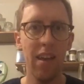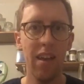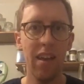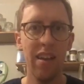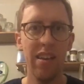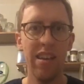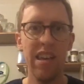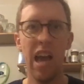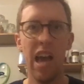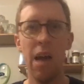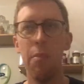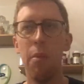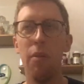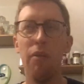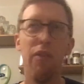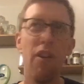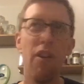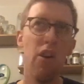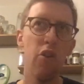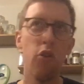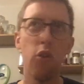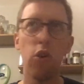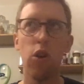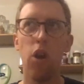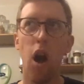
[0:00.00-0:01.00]
Yeah, but
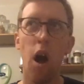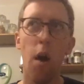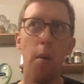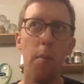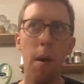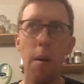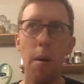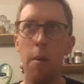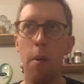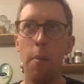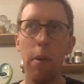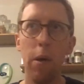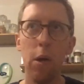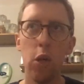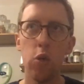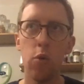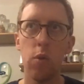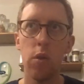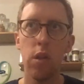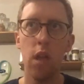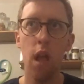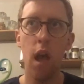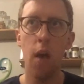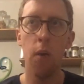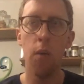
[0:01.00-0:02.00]
Frazer, I can't pay my bills with
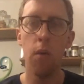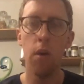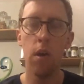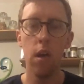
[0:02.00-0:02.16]
no.